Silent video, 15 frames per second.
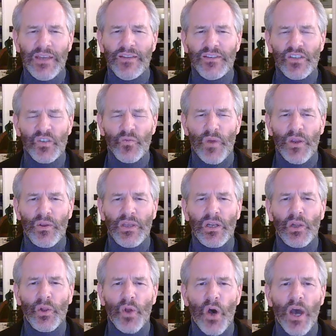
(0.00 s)
This is why you get a
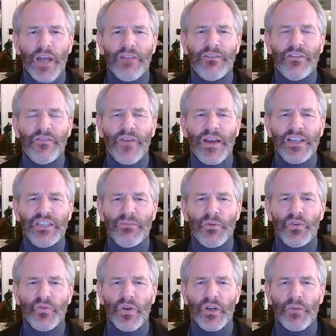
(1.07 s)
lot of advice
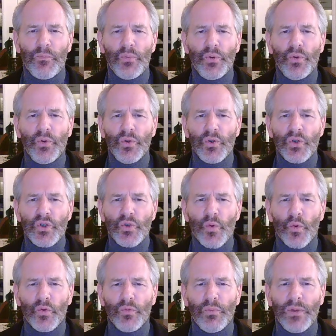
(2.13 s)
about trying to pull your
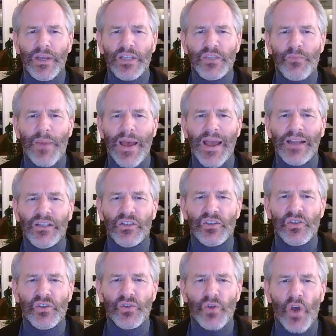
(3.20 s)
shoulder blades back to
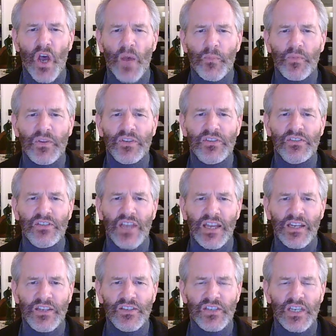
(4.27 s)
stop this
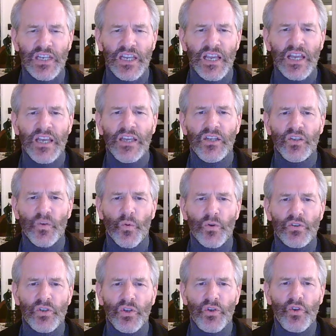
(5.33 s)
tendency
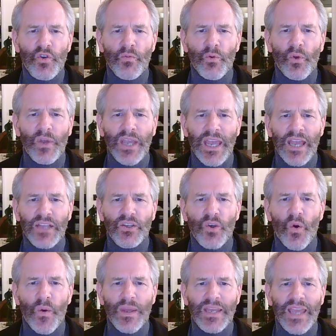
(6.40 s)
towards the humeral head
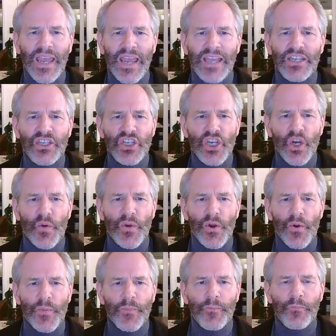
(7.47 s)
going
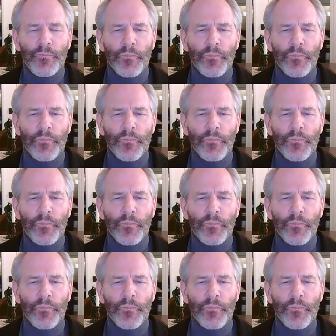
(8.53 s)
anterior.